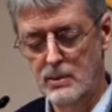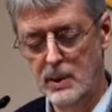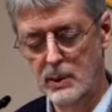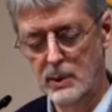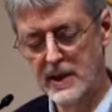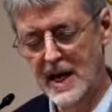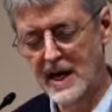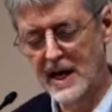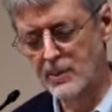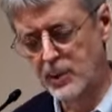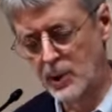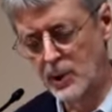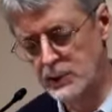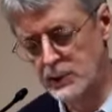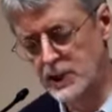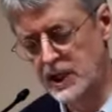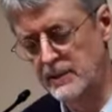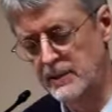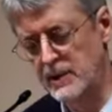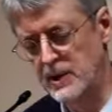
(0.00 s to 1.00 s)
But with that
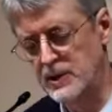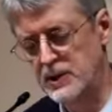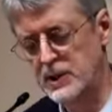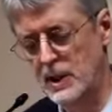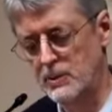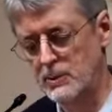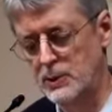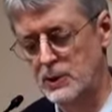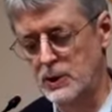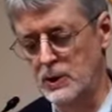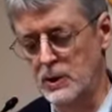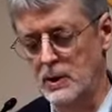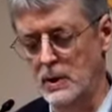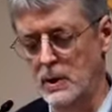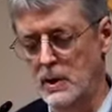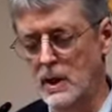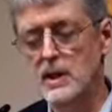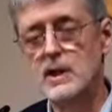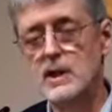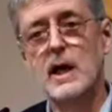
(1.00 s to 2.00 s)
approach came an
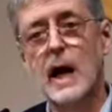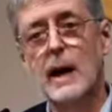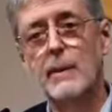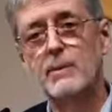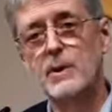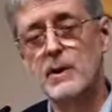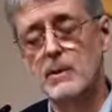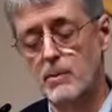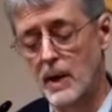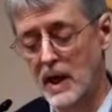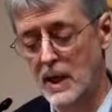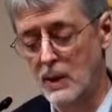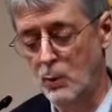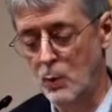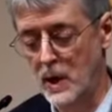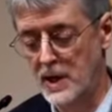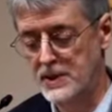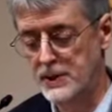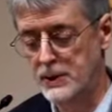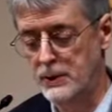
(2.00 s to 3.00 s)
assumption adopted by
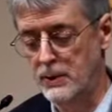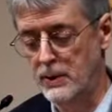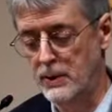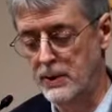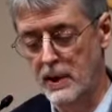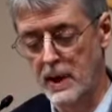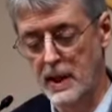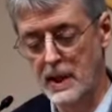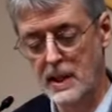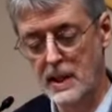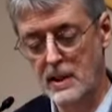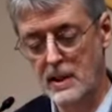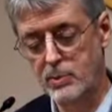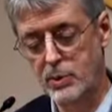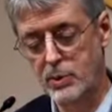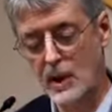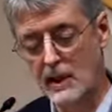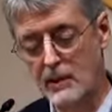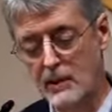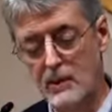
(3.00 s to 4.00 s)
Western thought,
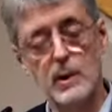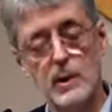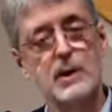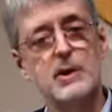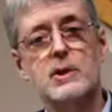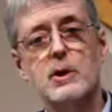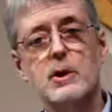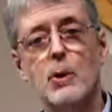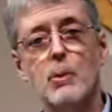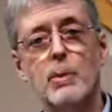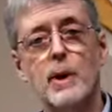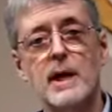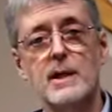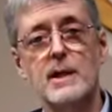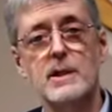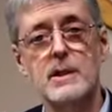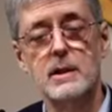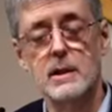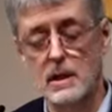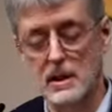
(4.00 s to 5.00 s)
and probably so
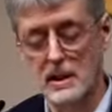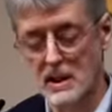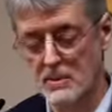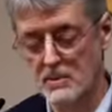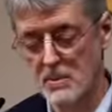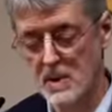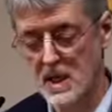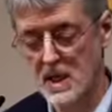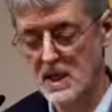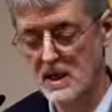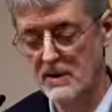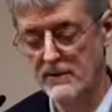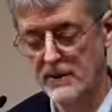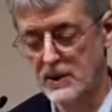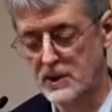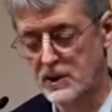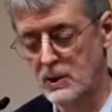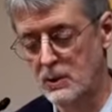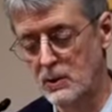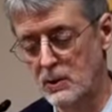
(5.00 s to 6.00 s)
basic that many of
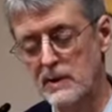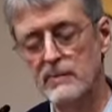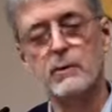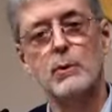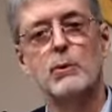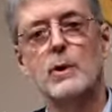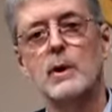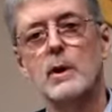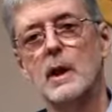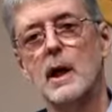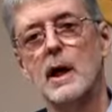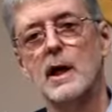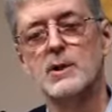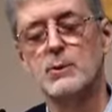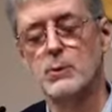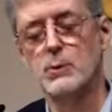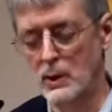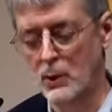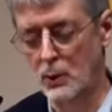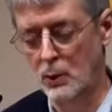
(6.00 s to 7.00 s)
us don't even
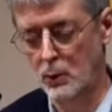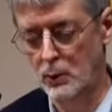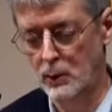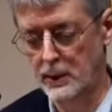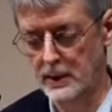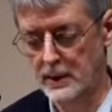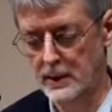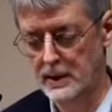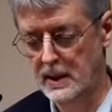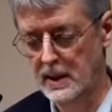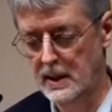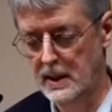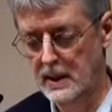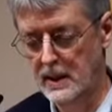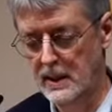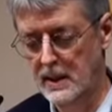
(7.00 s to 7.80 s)
realize we hold it,